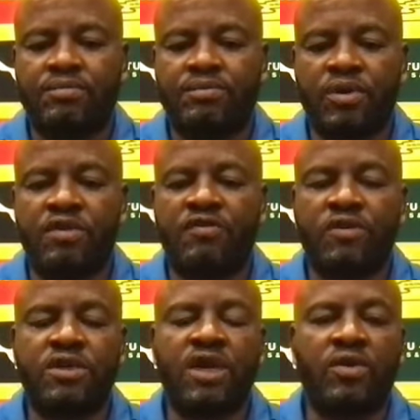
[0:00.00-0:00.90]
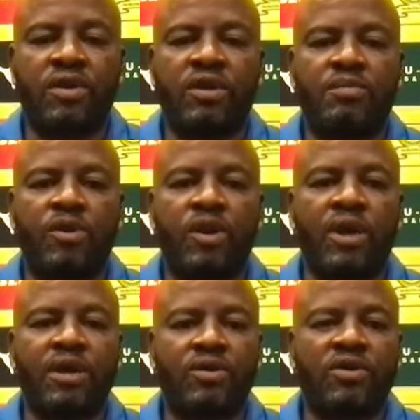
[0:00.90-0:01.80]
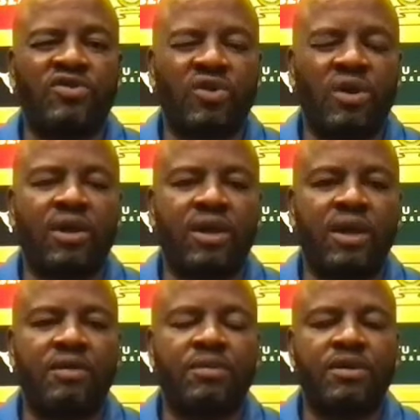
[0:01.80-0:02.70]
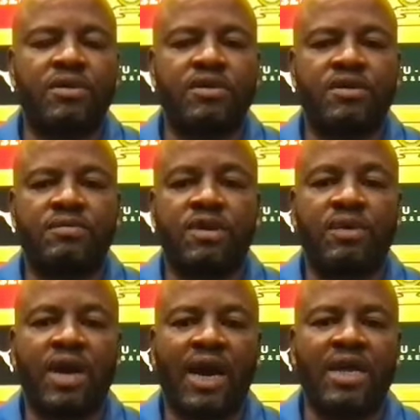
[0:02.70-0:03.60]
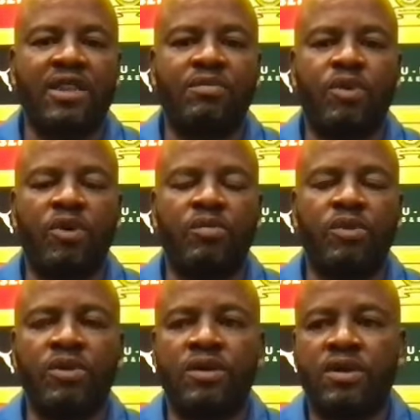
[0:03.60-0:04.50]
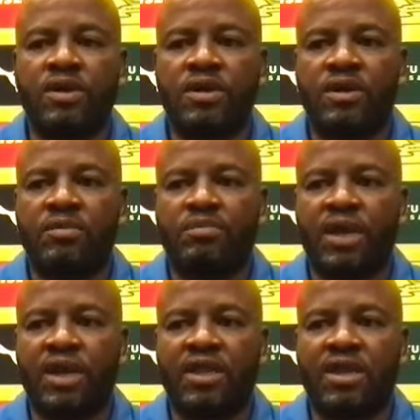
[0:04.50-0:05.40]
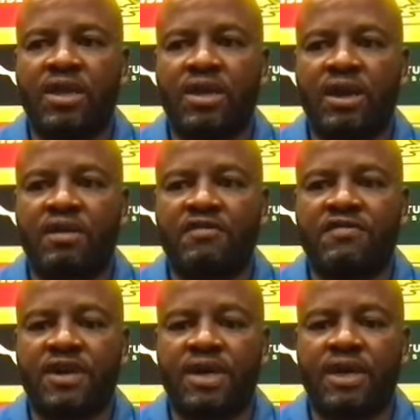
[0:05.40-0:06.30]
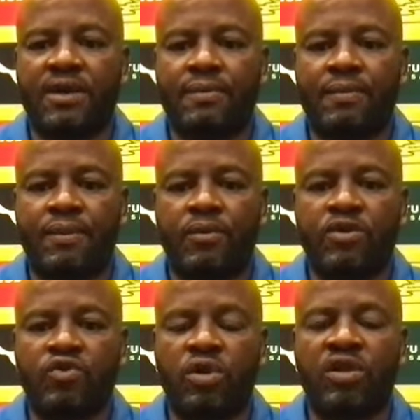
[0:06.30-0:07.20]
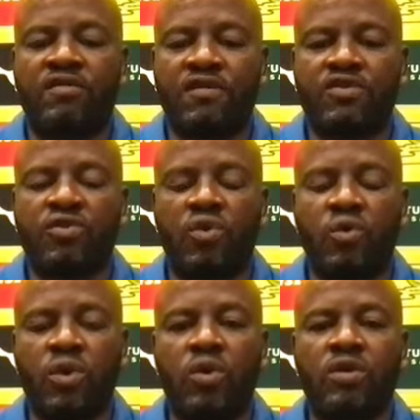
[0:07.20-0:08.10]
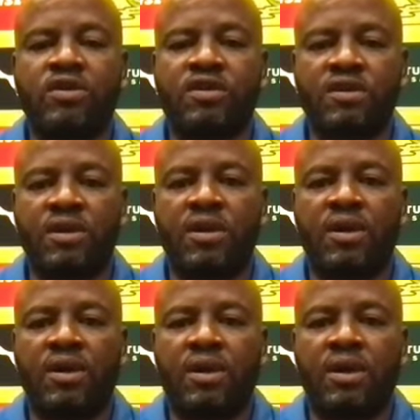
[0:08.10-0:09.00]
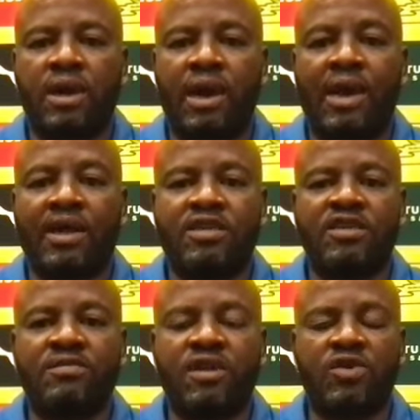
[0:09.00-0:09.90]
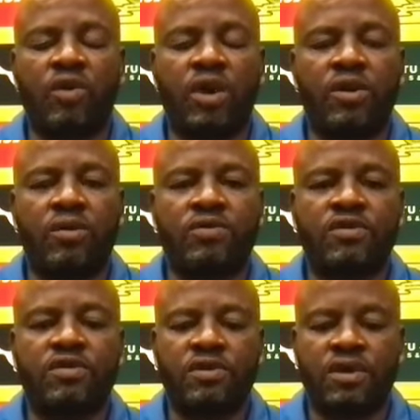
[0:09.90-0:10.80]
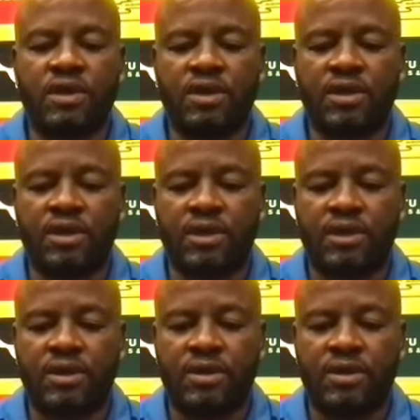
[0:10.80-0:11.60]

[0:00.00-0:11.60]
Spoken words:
put the foot down on the ball and control the game and maybe hide the ball more. But I think after we scored the first goal, we looked like the team that one knows, and